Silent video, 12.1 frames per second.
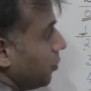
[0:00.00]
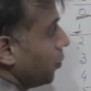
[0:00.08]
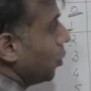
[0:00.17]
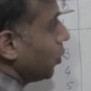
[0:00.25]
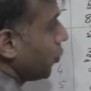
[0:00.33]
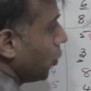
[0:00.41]
a
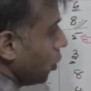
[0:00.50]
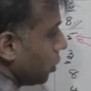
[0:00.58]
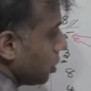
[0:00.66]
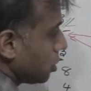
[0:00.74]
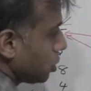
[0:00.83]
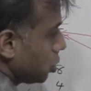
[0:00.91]
4
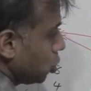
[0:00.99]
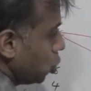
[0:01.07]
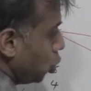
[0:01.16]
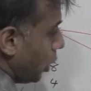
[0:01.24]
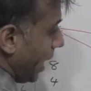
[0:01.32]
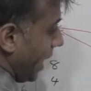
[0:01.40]
for
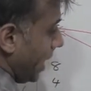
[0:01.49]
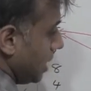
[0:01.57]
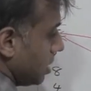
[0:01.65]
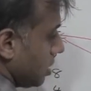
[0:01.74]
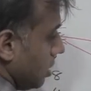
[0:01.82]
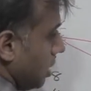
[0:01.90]
2
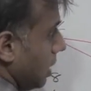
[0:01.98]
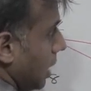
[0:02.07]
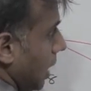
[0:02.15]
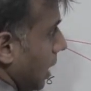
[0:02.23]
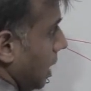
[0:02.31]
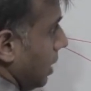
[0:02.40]
and
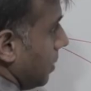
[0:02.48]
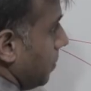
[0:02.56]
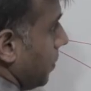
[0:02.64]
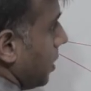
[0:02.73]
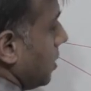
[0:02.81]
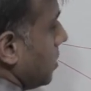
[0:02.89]
9.
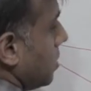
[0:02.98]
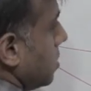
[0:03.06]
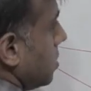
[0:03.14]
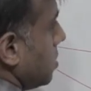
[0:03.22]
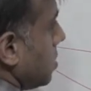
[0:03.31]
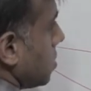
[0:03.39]

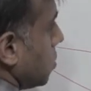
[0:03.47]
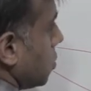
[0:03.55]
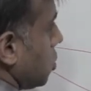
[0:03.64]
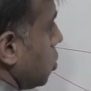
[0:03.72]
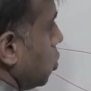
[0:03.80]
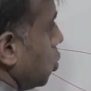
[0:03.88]
So
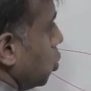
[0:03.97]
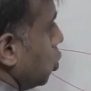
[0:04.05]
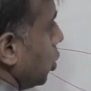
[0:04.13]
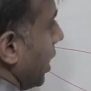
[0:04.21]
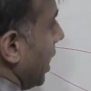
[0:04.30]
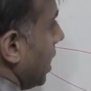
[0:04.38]

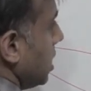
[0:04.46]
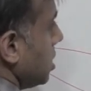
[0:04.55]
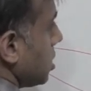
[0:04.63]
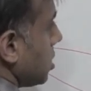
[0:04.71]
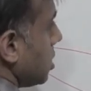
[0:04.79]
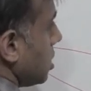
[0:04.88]
2
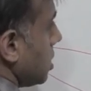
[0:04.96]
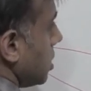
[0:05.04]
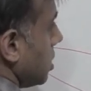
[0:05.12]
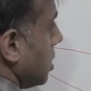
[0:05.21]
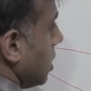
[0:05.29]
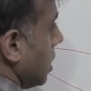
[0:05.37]
and
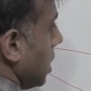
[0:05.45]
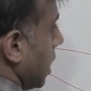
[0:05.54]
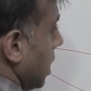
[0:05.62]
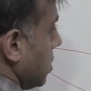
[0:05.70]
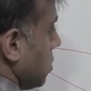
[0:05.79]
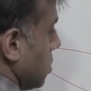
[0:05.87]

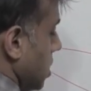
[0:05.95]
9. So